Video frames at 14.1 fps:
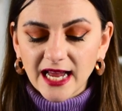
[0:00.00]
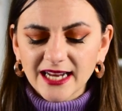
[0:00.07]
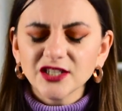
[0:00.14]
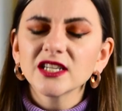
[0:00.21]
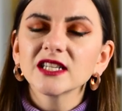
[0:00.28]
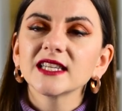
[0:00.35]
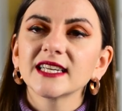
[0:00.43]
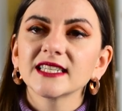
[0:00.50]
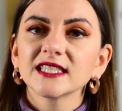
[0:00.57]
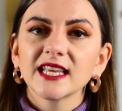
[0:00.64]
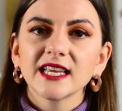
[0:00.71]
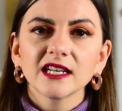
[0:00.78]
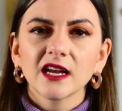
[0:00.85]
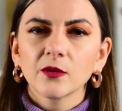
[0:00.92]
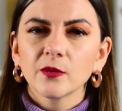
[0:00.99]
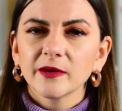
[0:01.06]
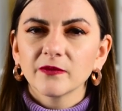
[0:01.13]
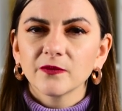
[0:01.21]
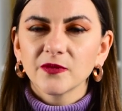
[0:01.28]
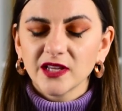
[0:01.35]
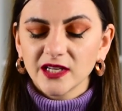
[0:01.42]
I actually like saying like
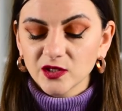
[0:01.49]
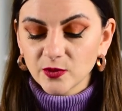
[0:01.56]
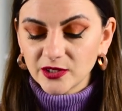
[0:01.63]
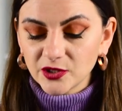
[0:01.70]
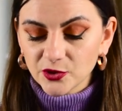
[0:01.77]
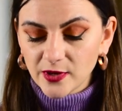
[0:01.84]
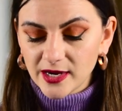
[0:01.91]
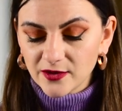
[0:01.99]
where things went to.